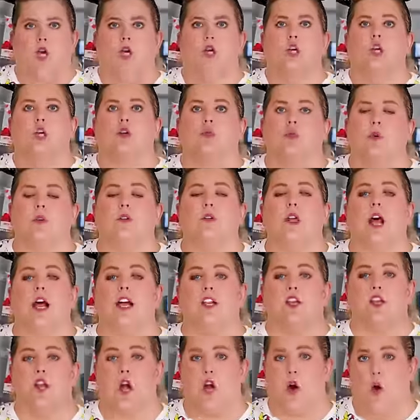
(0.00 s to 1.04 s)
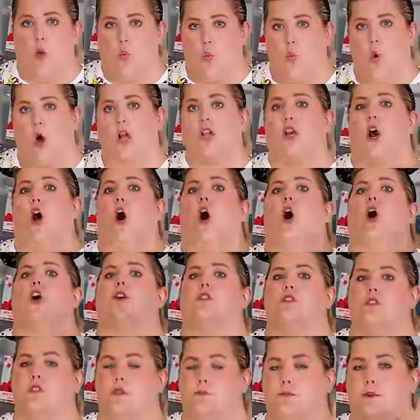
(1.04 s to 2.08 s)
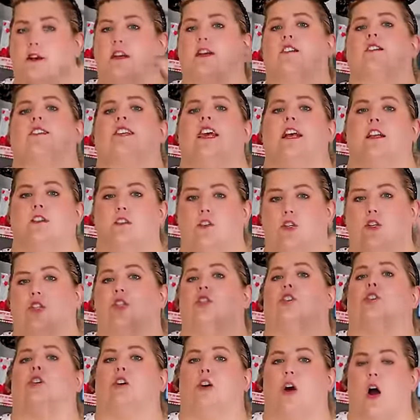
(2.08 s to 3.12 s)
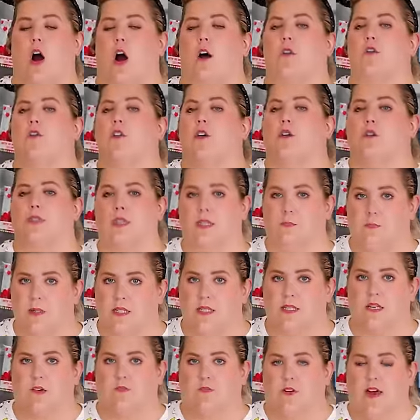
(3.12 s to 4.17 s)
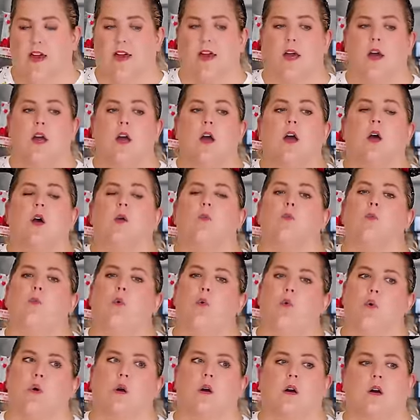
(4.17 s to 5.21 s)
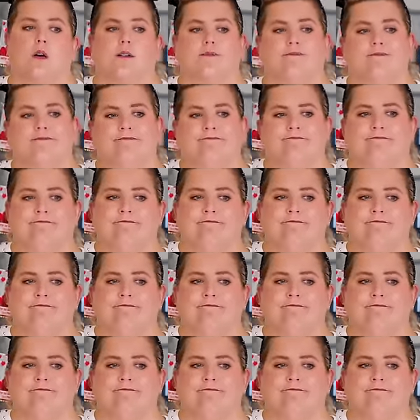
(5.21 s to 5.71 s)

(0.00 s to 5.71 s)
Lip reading: You will not know 100% sure on those specific, more